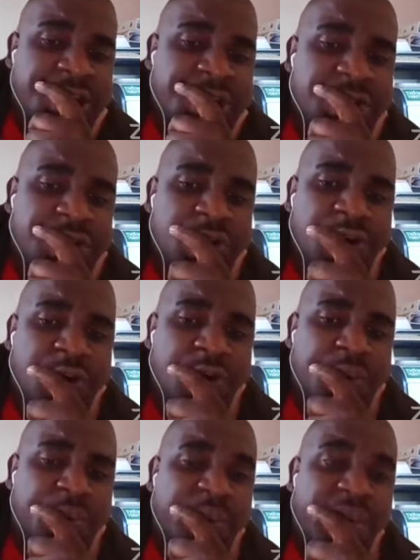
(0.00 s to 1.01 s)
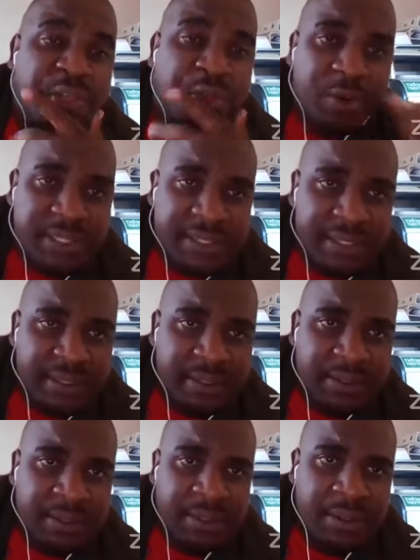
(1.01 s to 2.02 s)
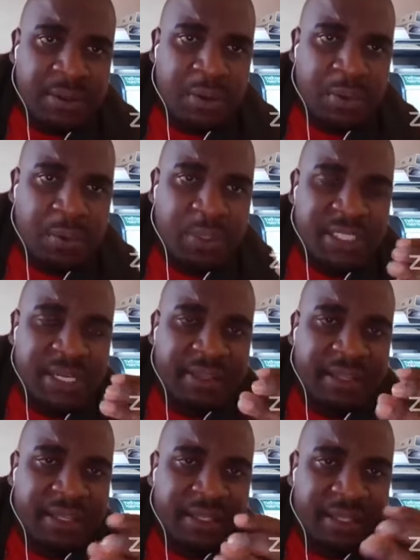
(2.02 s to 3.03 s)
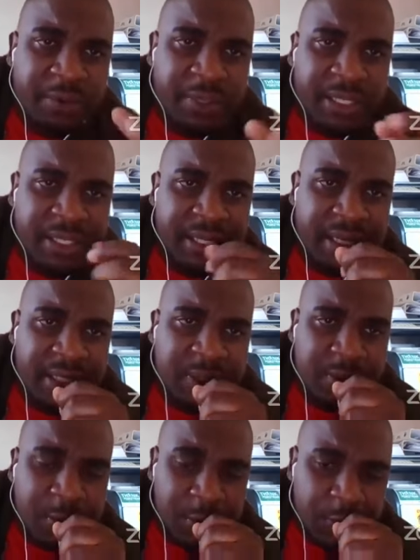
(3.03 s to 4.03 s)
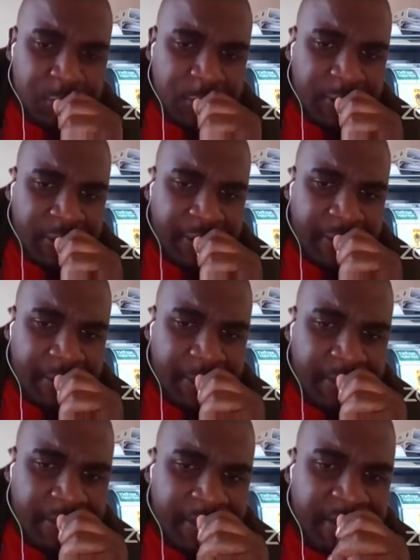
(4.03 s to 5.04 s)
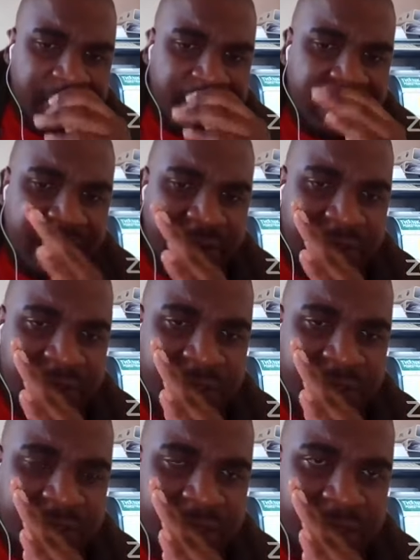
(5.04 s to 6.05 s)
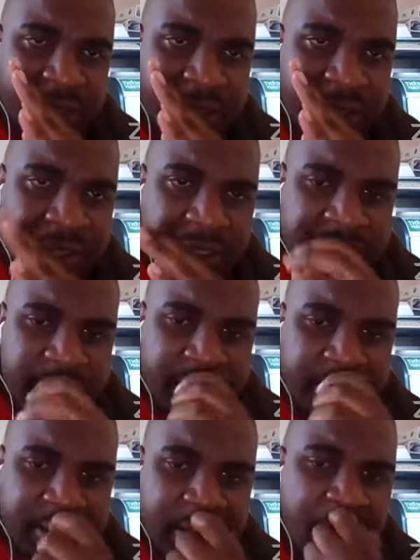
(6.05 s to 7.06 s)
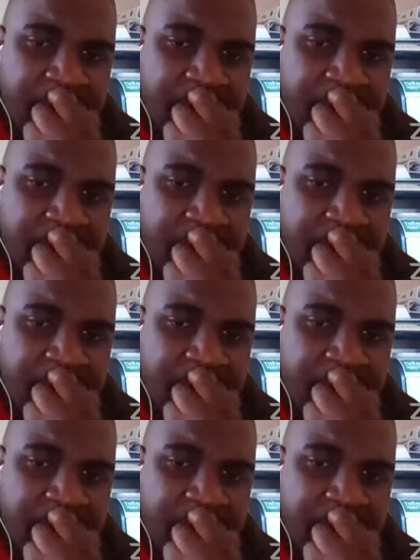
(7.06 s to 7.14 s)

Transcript: new methods which I think the working class also the the, the left uh, axis